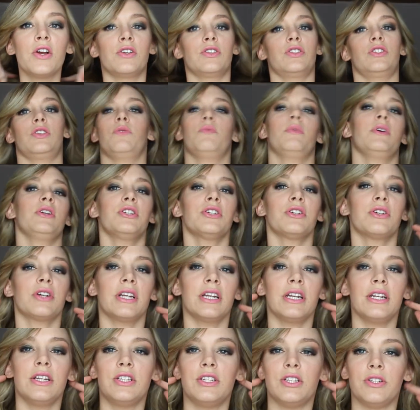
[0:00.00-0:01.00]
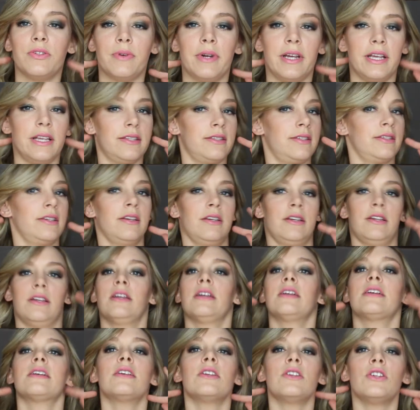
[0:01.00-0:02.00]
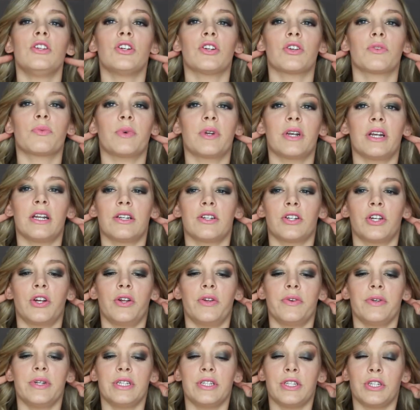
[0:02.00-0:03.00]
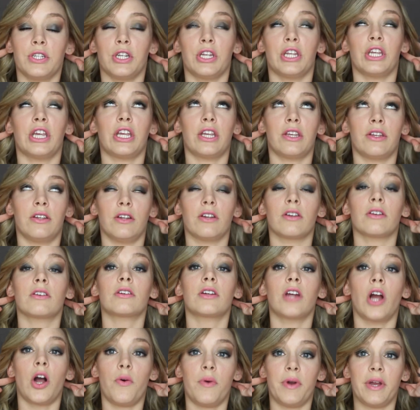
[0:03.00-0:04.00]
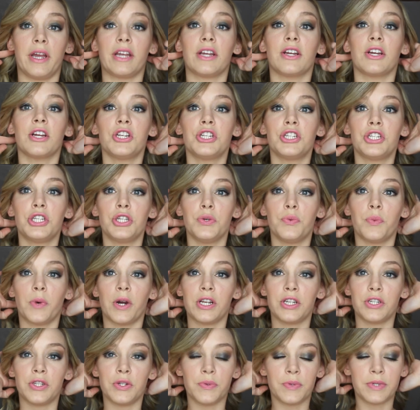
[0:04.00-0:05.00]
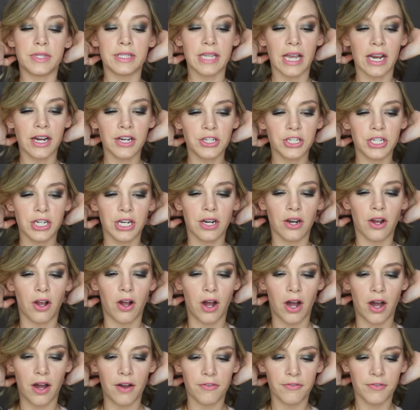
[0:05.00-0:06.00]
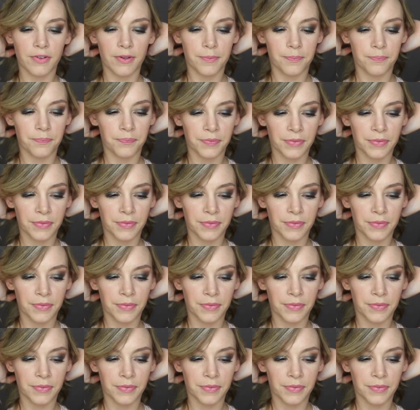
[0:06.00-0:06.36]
So what you're going to do is you're going you're going to want to section off